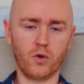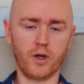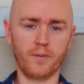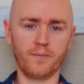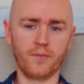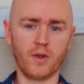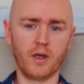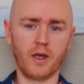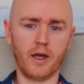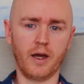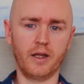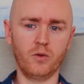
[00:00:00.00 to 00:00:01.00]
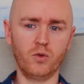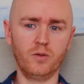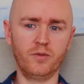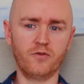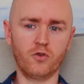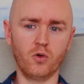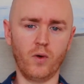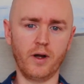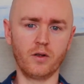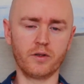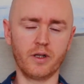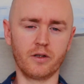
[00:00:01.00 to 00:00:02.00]
Okay, and it will be for a
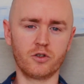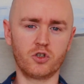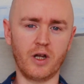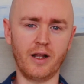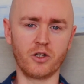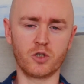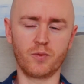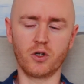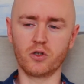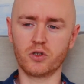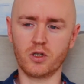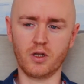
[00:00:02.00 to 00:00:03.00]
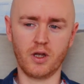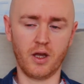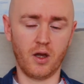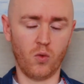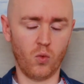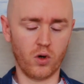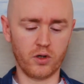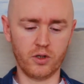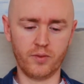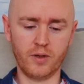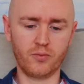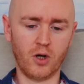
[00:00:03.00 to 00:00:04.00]
while until it's challenged, because one of
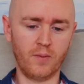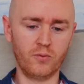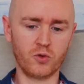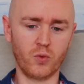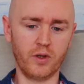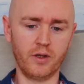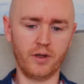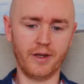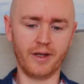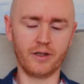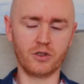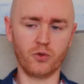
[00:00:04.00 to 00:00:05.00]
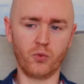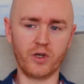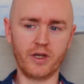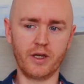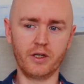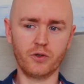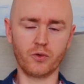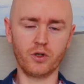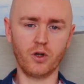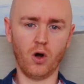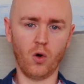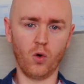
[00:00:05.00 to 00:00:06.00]
the big problems with it is we hear
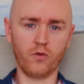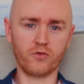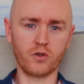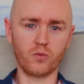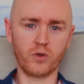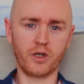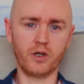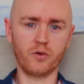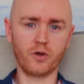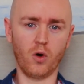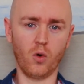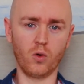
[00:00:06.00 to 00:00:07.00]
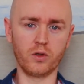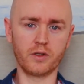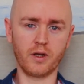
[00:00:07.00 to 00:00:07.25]
it often, we hear it all the